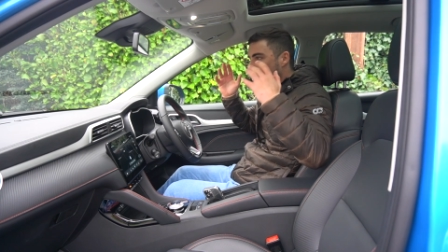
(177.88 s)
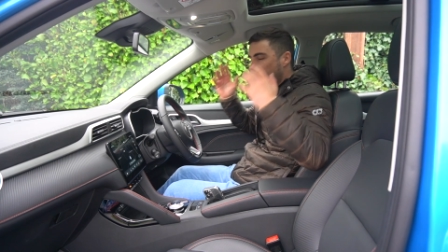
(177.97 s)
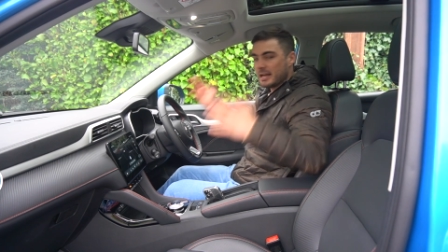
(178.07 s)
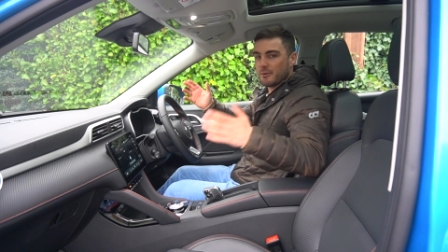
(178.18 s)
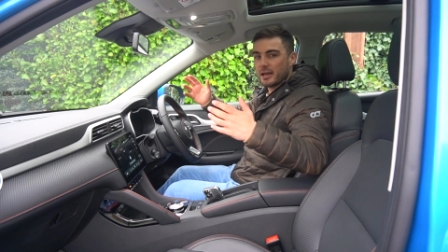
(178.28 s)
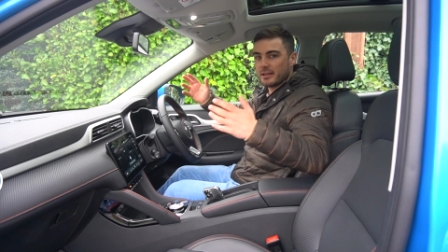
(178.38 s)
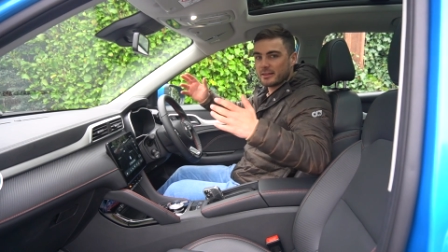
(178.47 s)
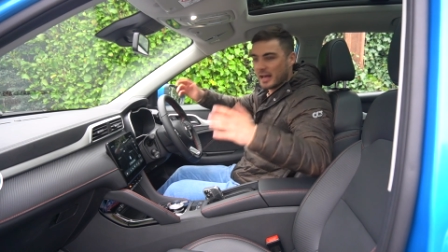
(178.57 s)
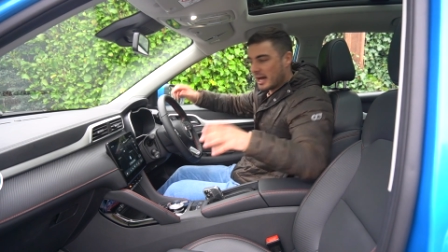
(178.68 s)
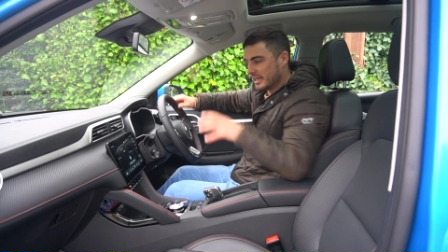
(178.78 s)
anyway,
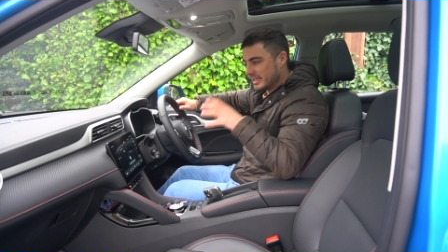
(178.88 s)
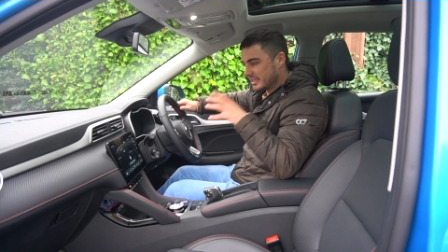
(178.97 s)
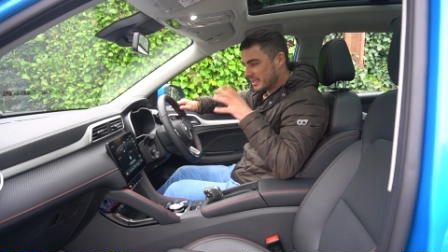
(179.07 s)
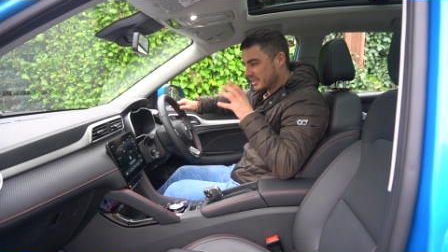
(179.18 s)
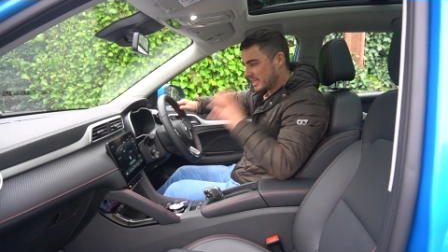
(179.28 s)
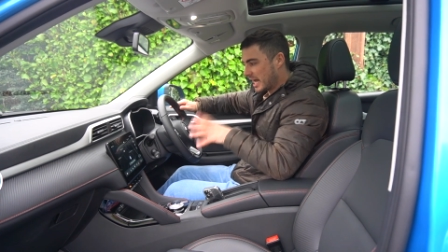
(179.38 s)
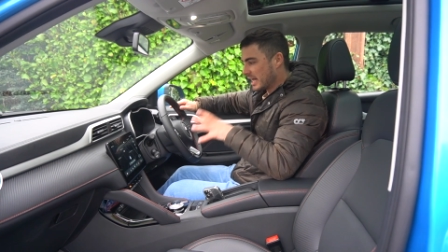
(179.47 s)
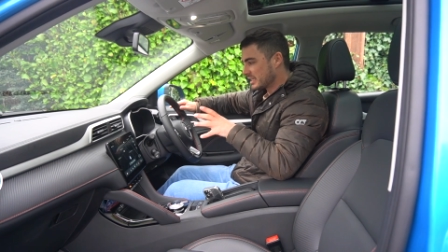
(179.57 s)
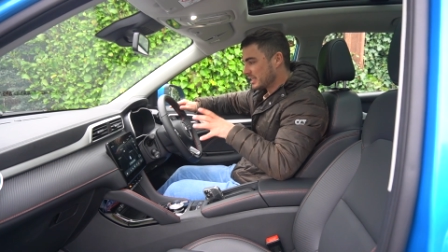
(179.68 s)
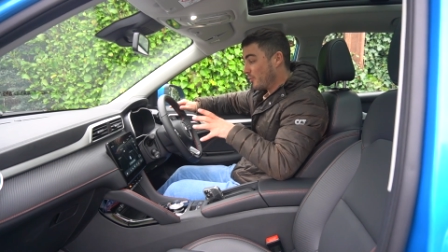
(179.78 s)
that is the
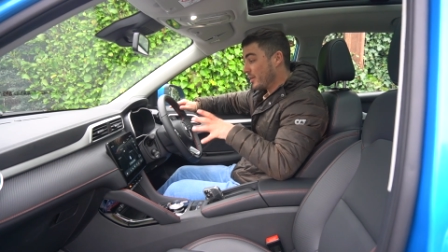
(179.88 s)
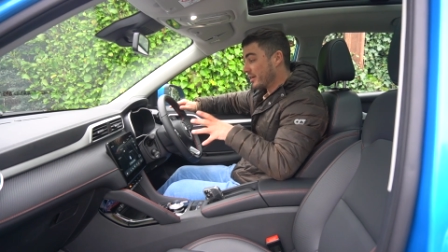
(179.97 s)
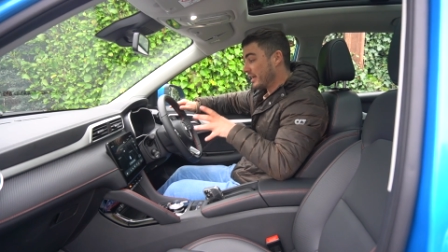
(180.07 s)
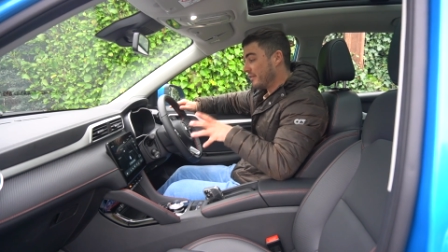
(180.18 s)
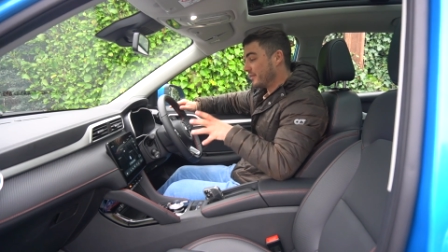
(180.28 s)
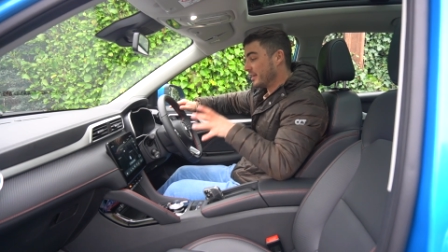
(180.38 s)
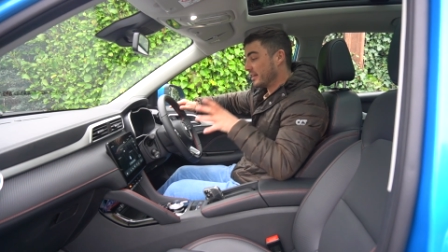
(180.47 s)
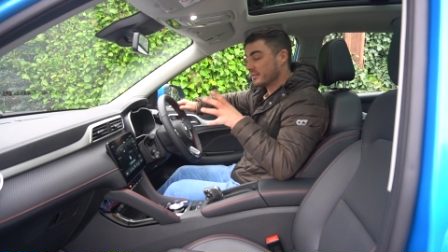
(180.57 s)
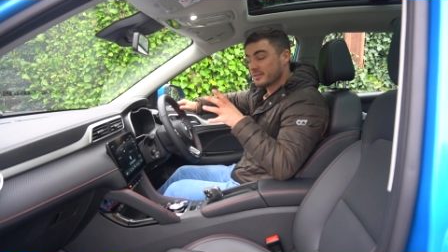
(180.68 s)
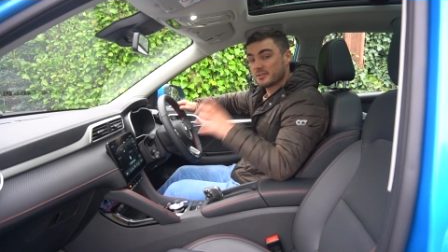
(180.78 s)
stats that we are given
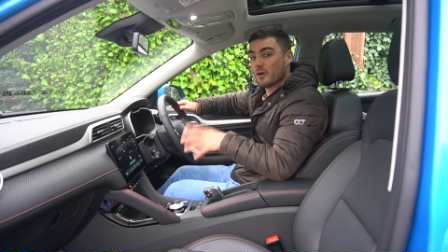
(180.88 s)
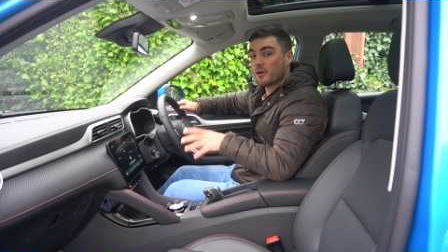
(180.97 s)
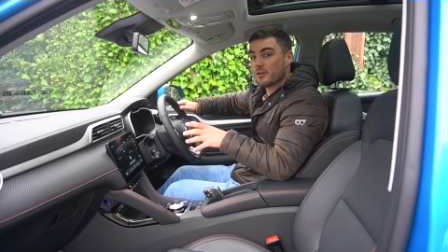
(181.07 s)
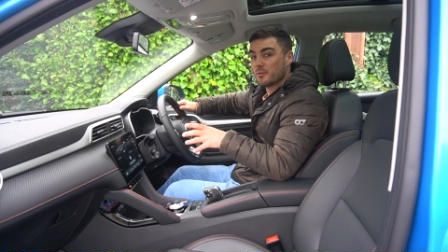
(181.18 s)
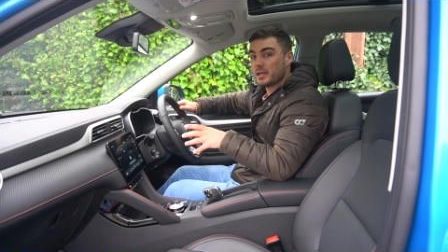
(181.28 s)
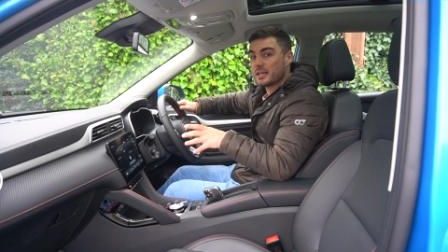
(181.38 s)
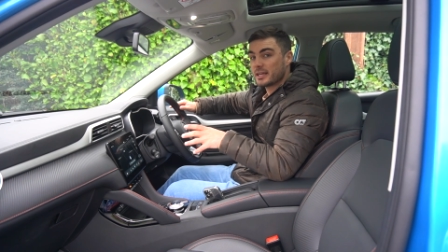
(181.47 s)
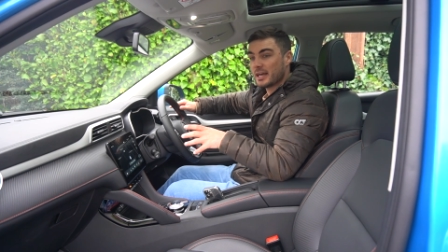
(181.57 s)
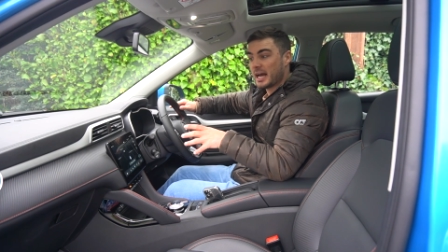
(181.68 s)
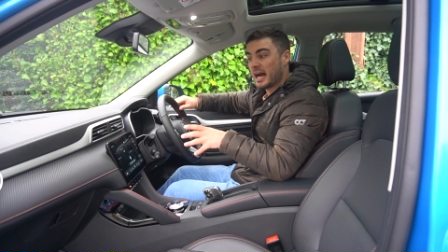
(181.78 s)
at the start of the
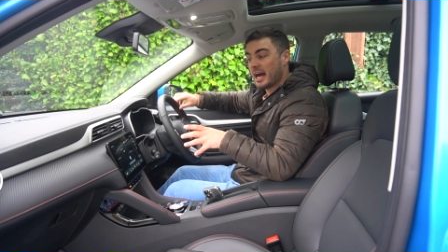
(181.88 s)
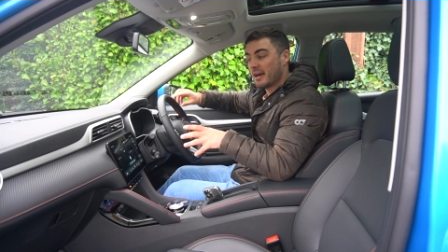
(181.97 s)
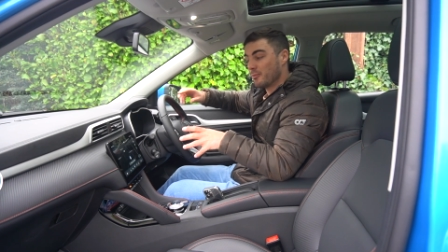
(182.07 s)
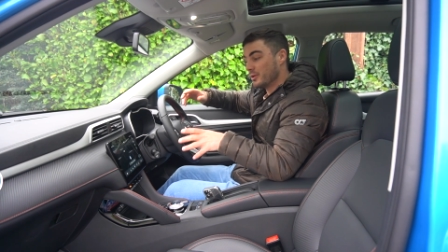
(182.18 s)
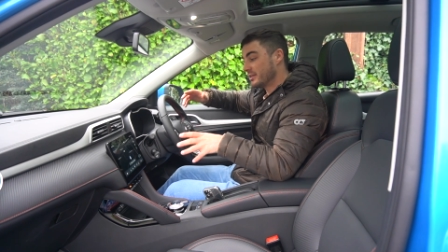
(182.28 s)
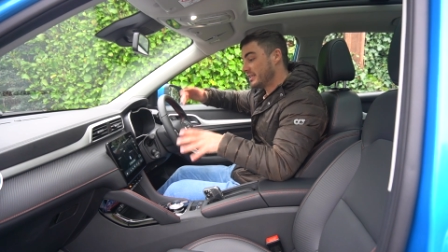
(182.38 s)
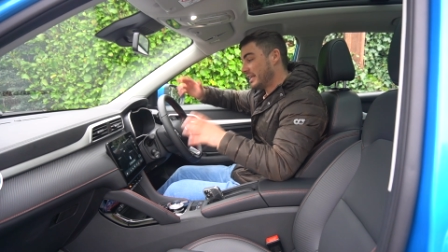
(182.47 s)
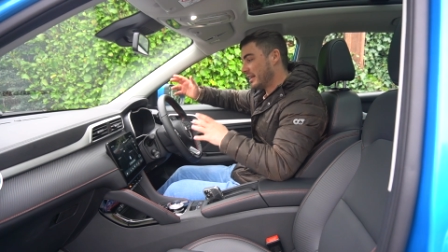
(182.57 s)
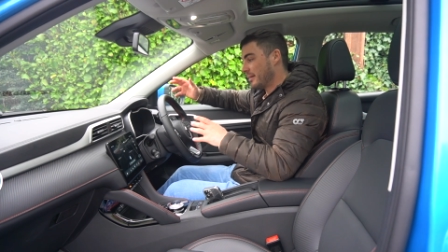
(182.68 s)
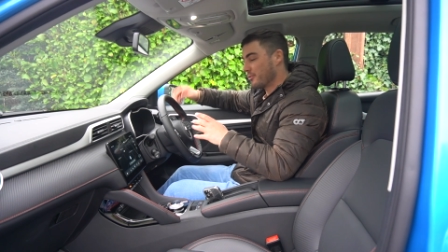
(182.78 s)
week, and we'll see
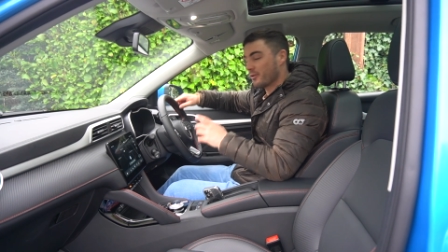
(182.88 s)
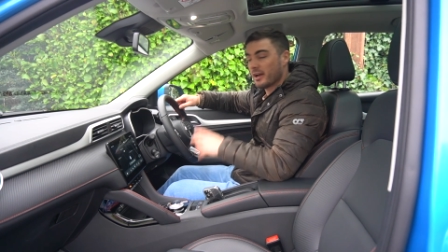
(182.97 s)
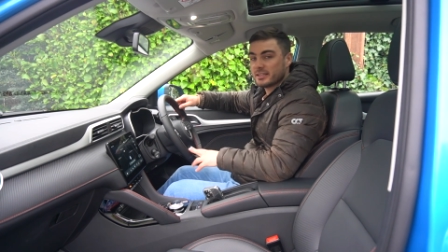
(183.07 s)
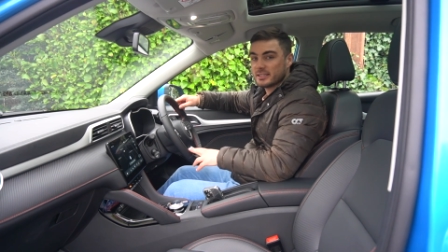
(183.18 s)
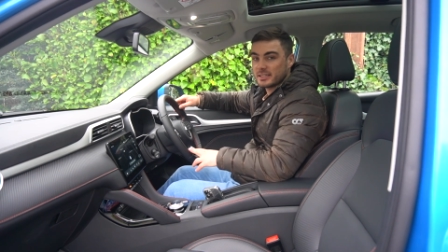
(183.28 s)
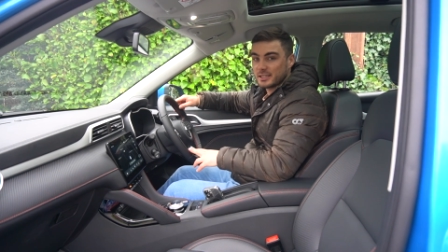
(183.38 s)
how that progresses